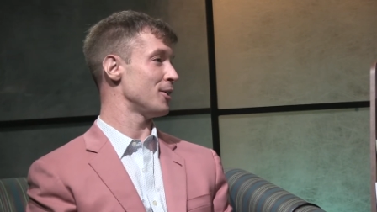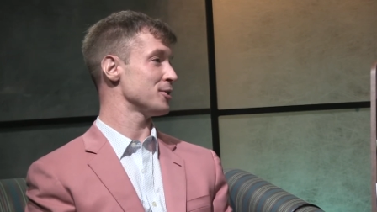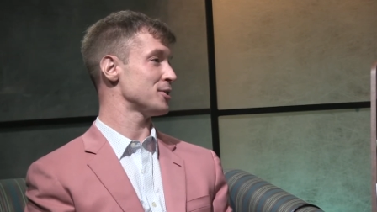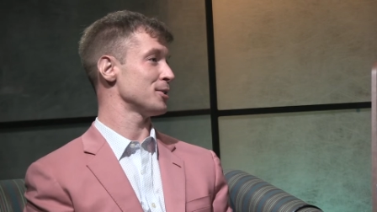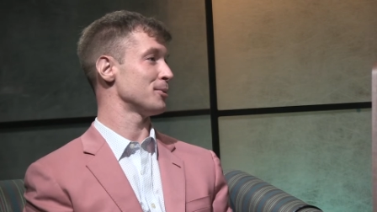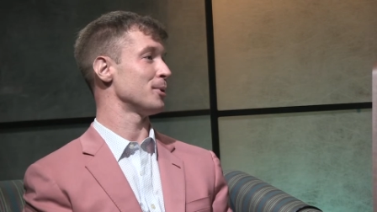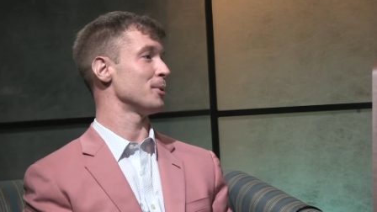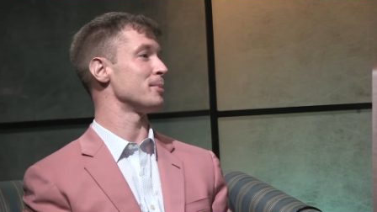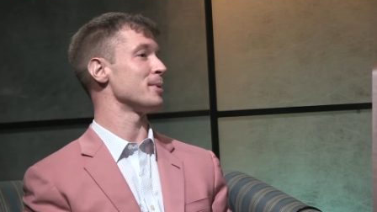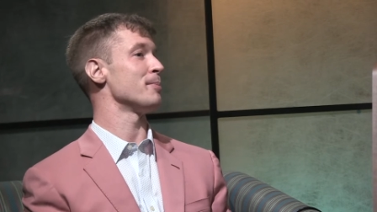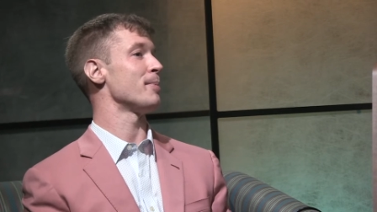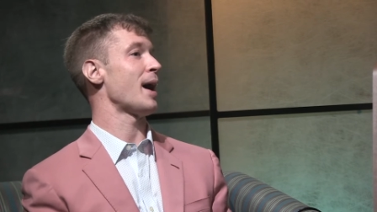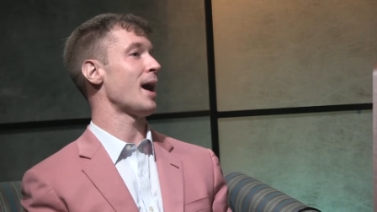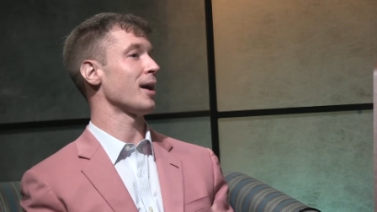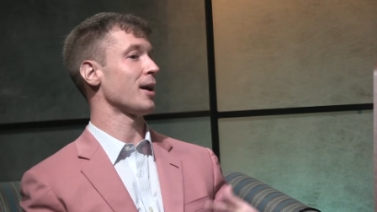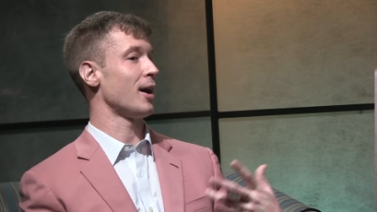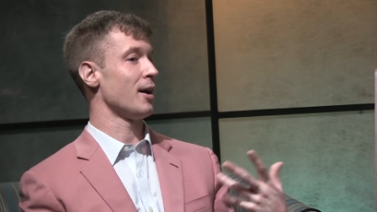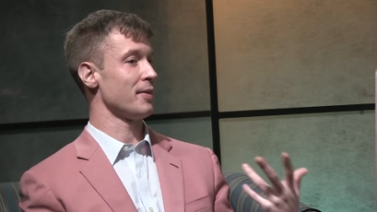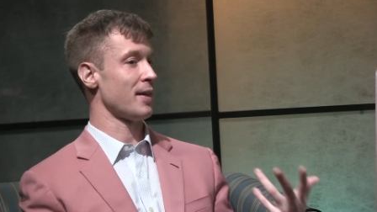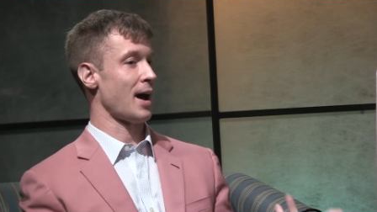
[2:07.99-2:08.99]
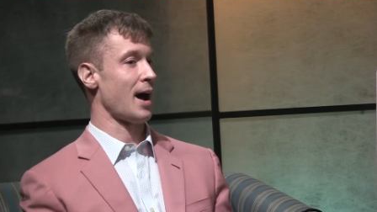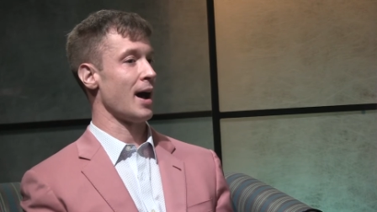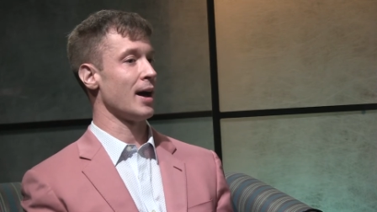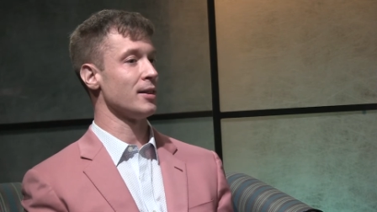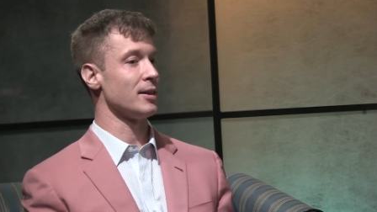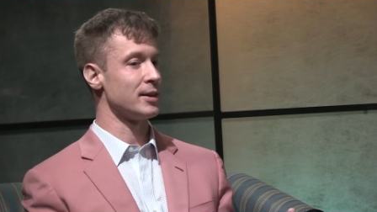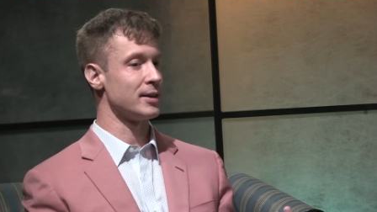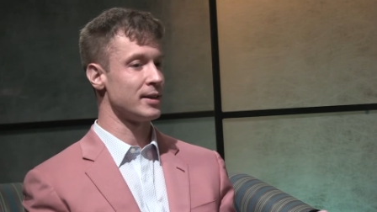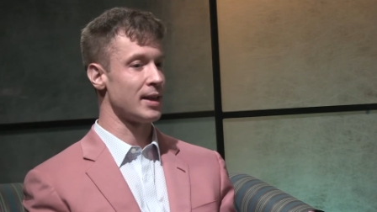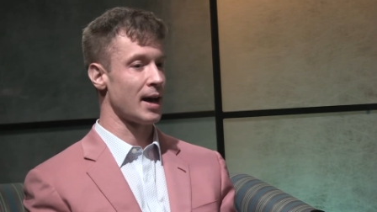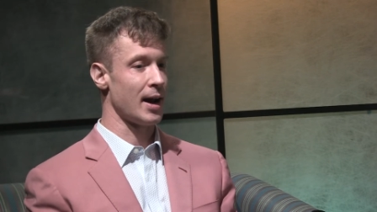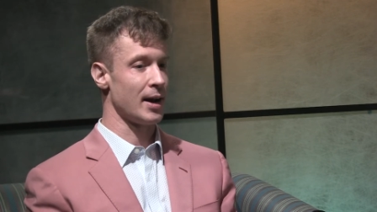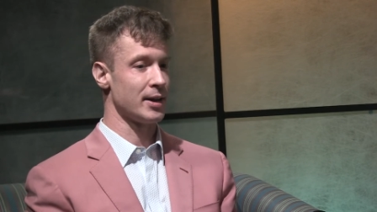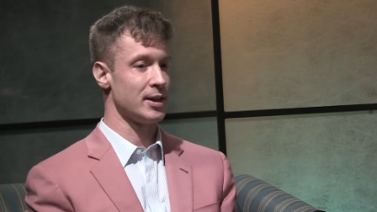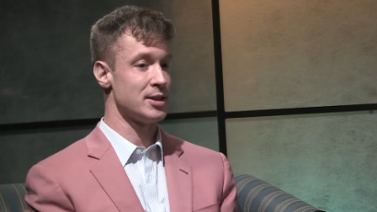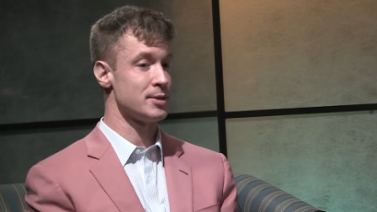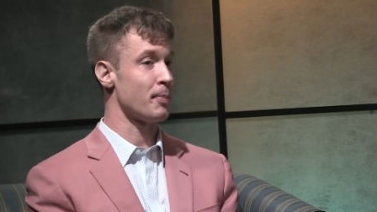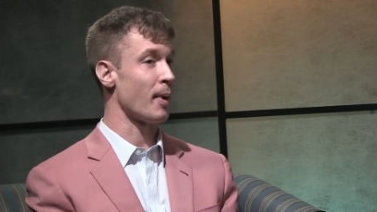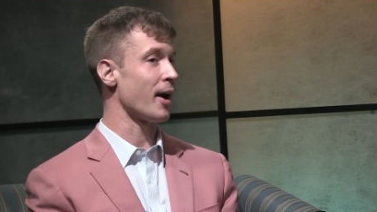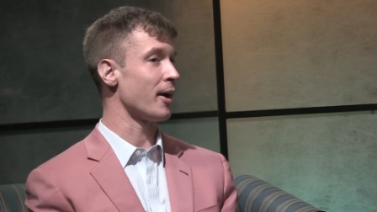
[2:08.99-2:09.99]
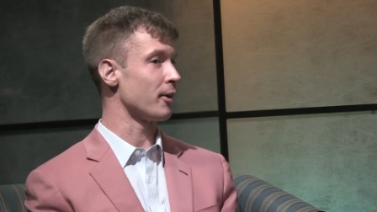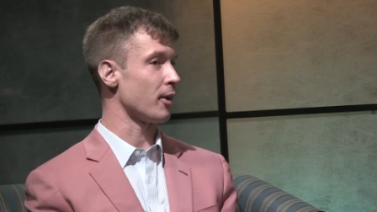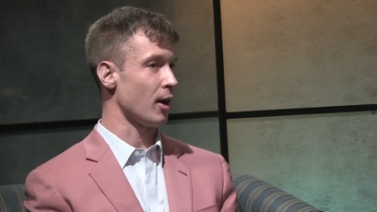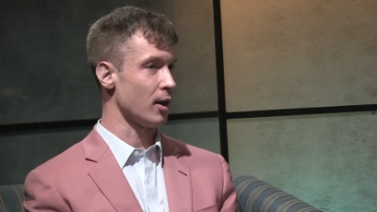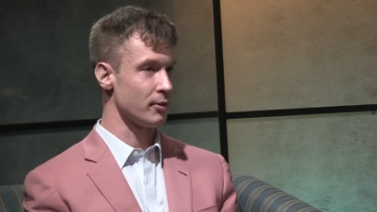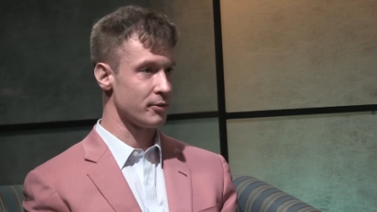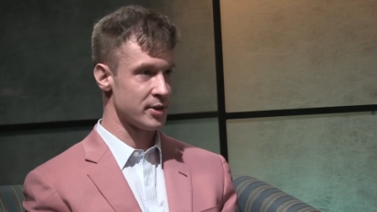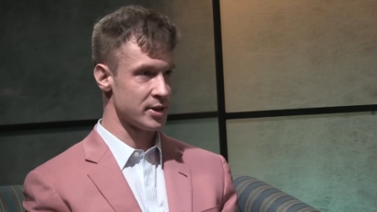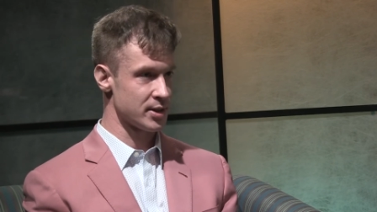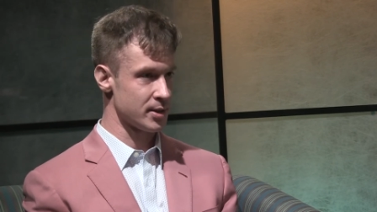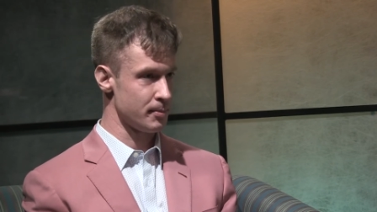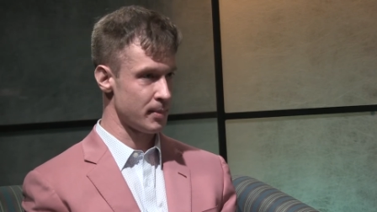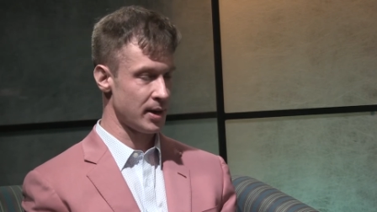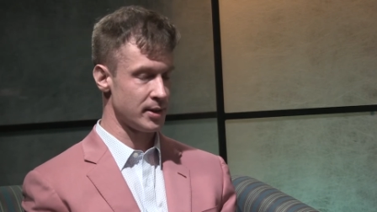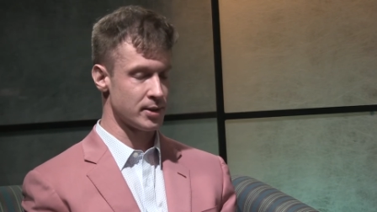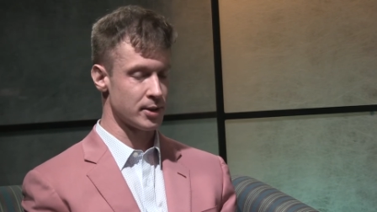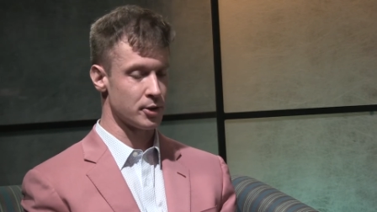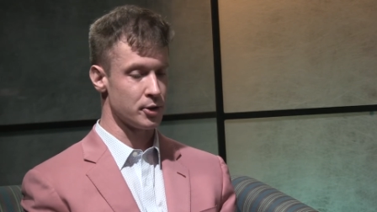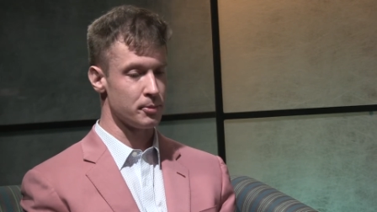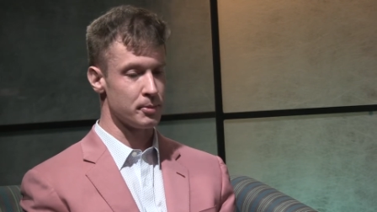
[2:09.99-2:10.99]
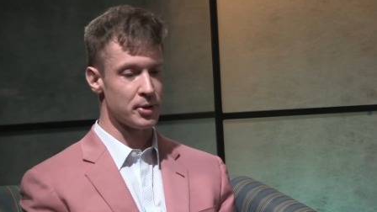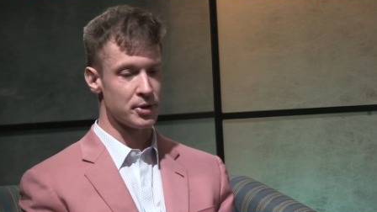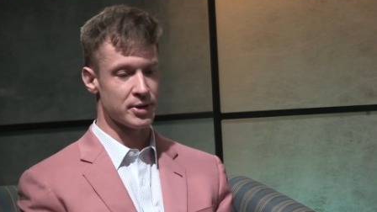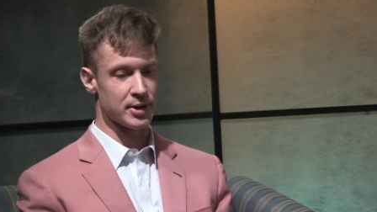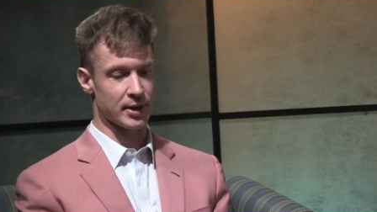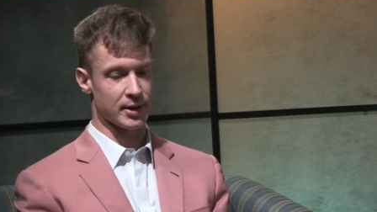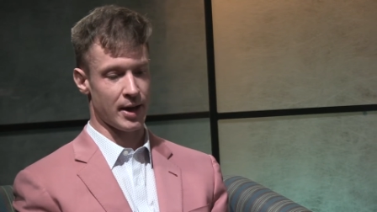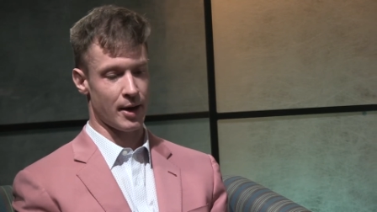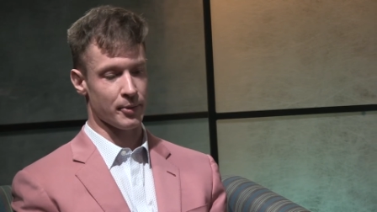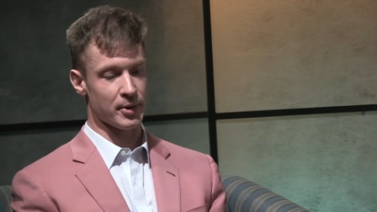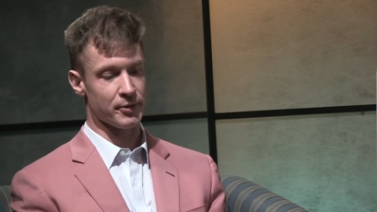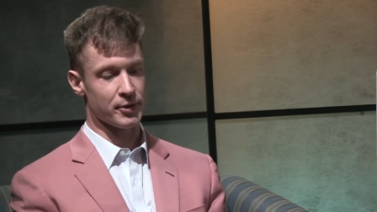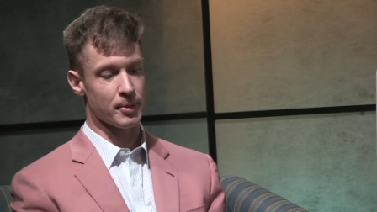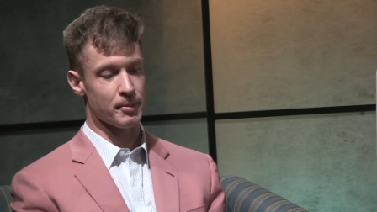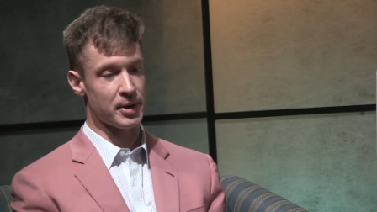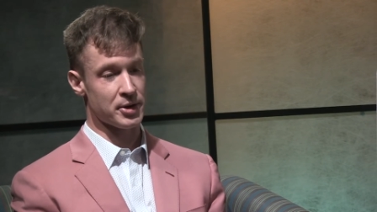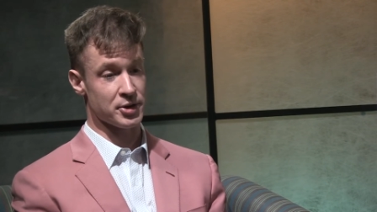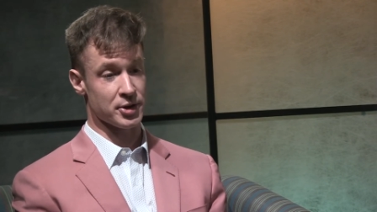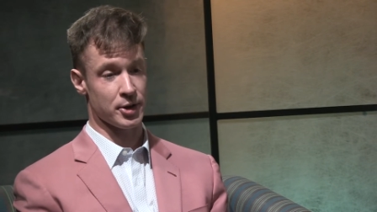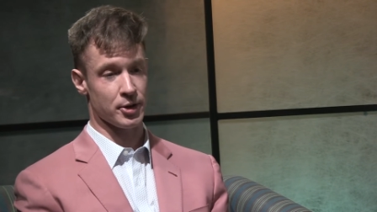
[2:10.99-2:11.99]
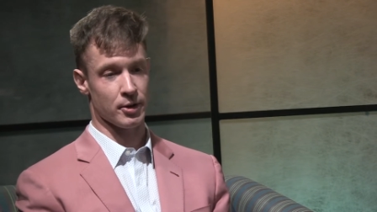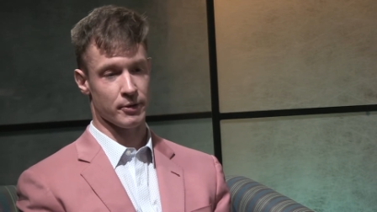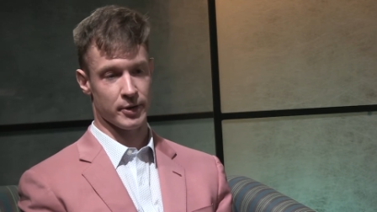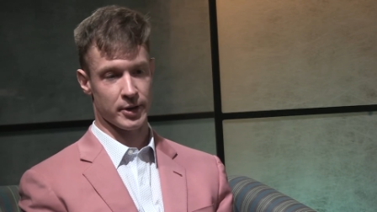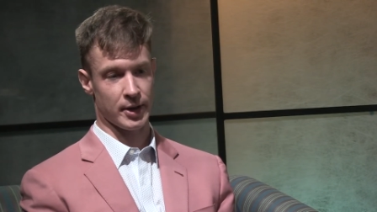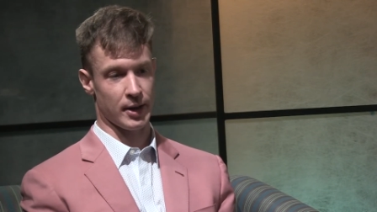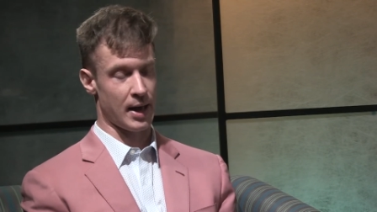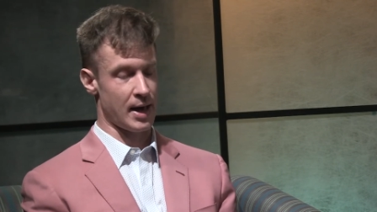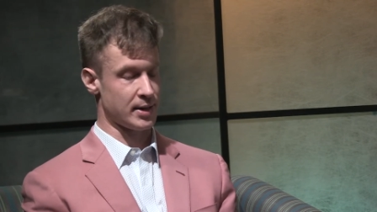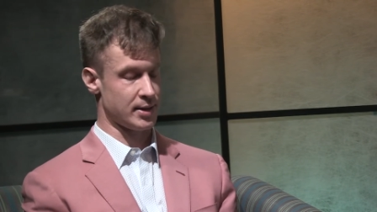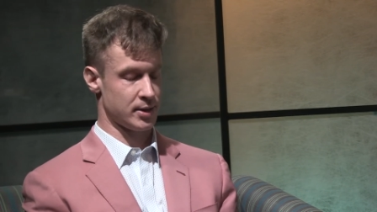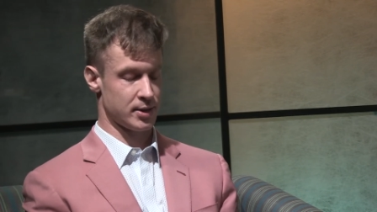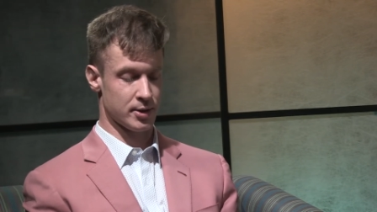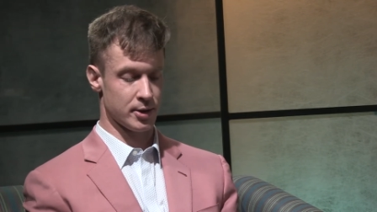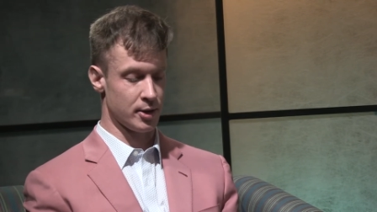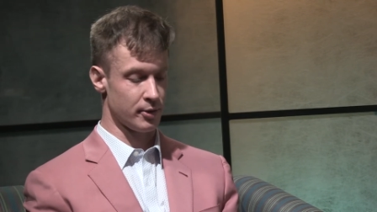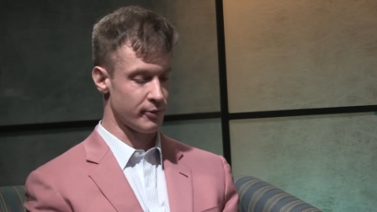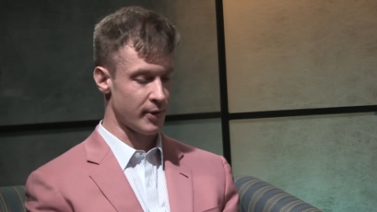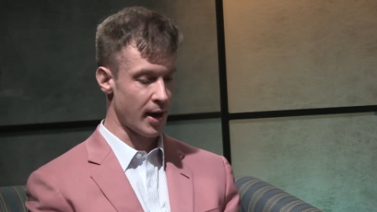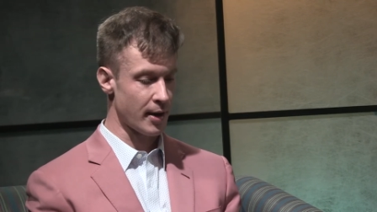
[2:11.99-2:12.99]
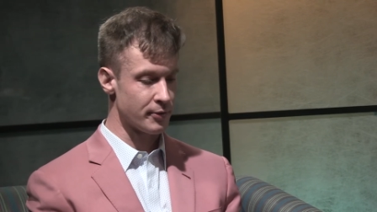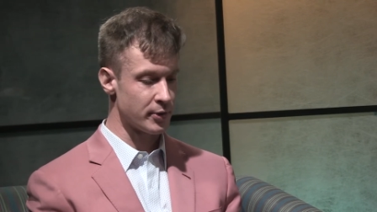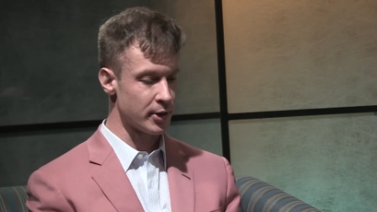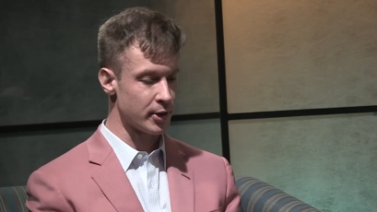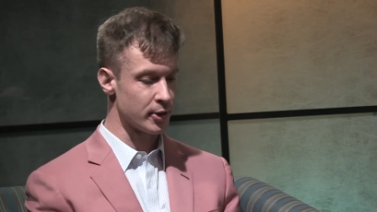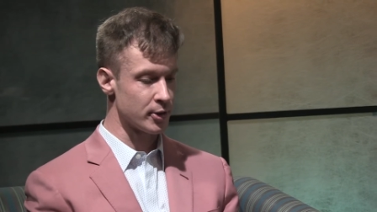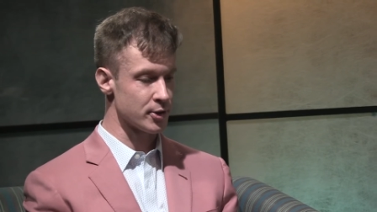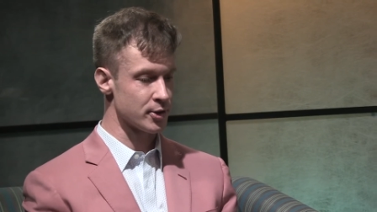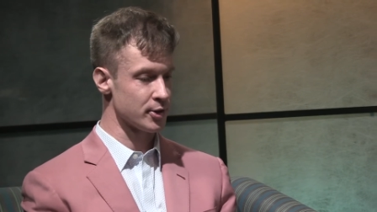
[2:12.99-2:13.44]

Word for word: So we'll be back on the island that inspired all of this amazing new music that we've commissioned over the last you know five years.